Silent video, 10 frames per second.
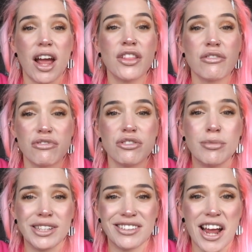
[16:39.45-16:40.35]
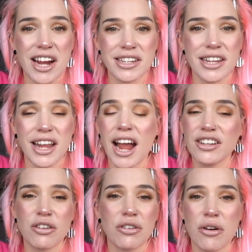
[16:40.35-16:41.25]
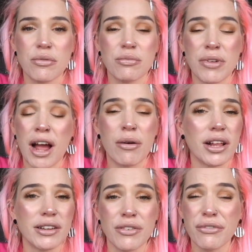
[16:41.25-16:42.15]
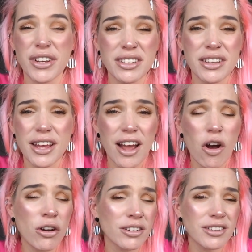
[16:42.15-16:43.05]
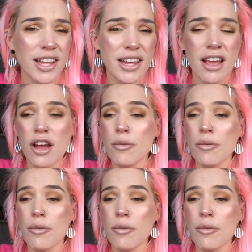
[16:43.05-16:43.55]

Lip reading: And the room is tiny. I don't know how I'll even fit in there, honestly.